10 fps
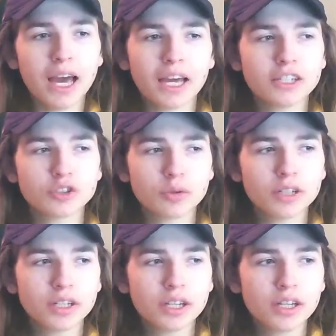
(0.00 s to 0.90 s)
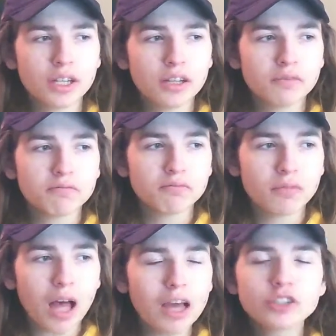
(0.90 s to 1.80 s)
I enjoyed
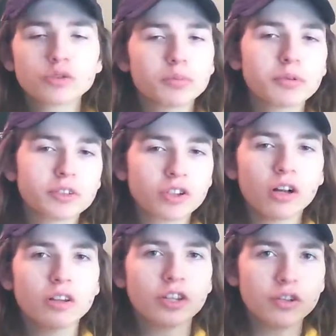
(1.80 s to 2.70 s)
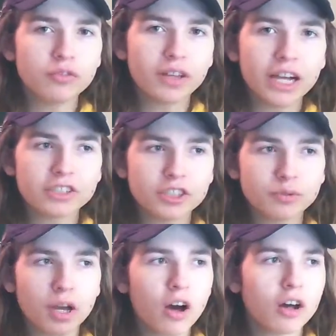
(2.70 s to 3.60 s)
pretty much all of the new Flash scenes
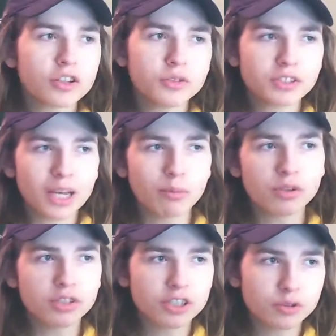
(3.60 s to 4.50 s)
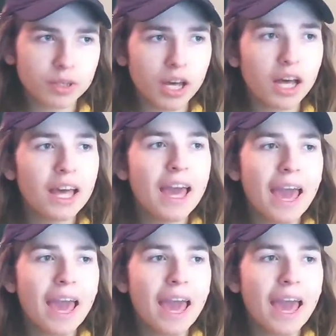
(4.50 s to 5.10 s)
we got, all the new Cyborg scenes we got,